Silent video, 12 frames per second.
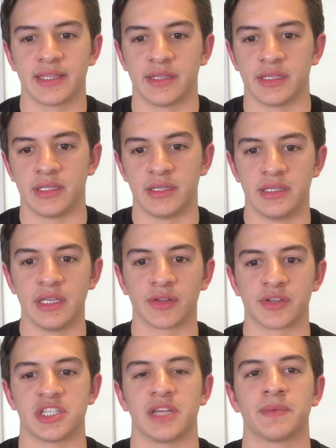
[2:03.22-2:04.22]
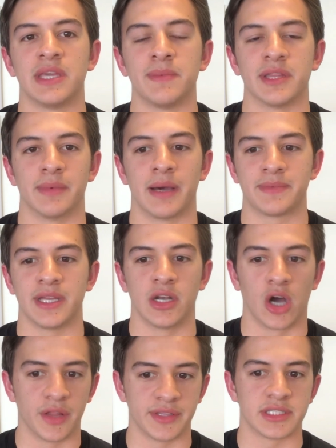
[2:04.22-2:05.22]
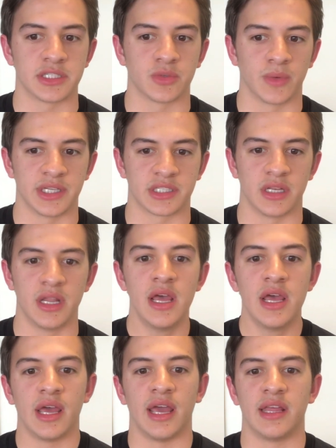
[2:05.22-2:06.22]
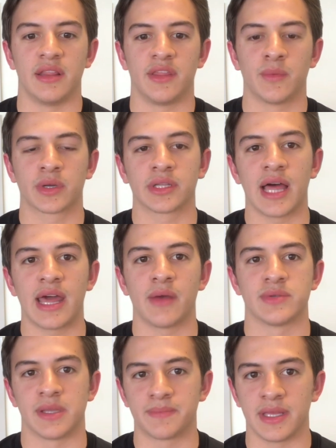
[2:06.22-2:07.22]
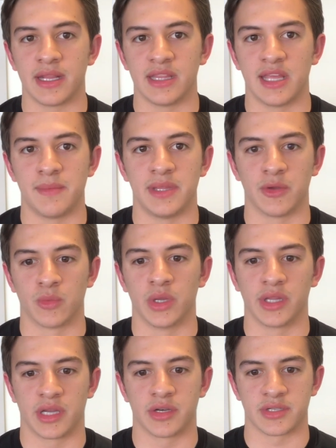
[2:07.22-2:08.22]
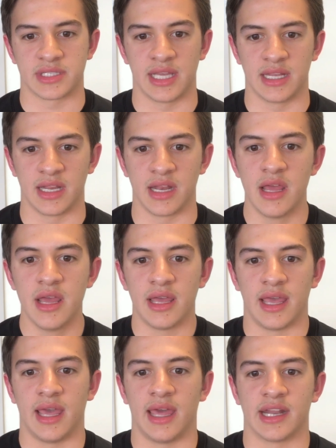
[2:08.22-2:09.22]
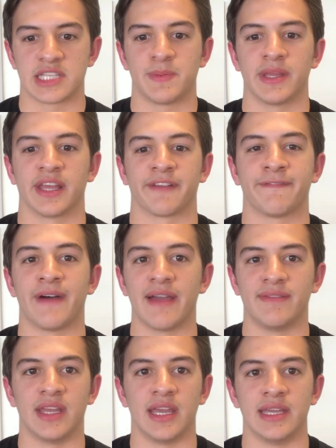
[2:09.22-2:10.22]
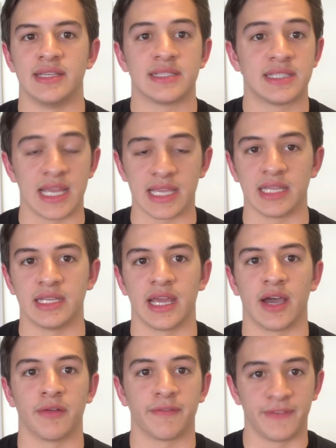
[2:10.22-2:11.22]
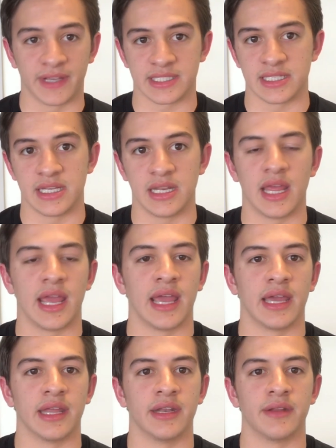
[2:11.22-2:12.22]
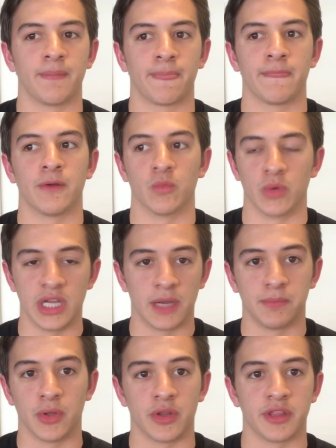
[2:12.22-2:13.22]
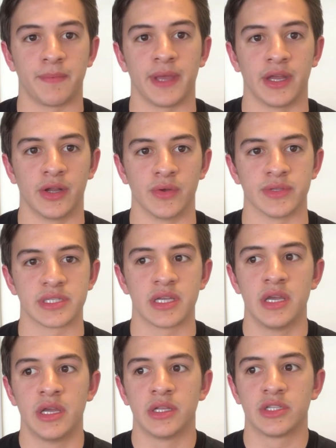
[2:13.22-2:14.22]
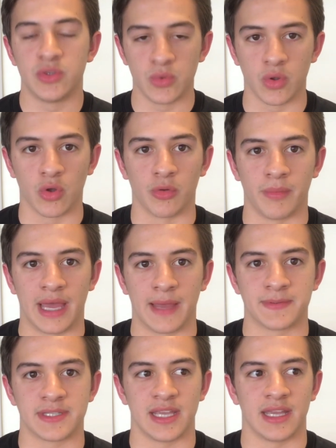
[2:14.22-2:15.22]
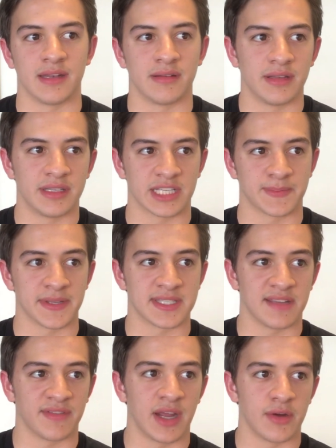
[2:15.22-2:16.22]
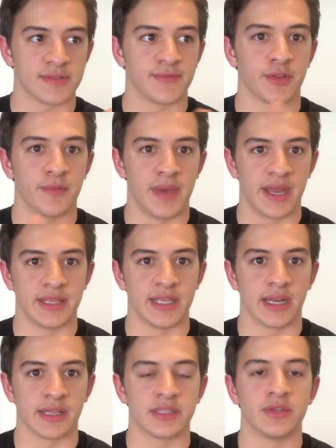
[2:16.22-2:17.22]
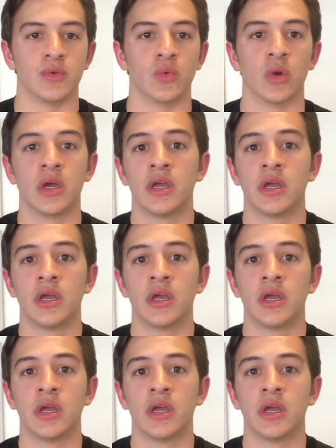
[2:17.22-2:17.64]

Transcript: the dealership, keeping them updated on the situation, and they were glad I was updating them, and they were really understanding. And I spent like 5 days taking down, fixing, and re-uploading the panos to Google Maps, and it takes about 7 hours for the metadata to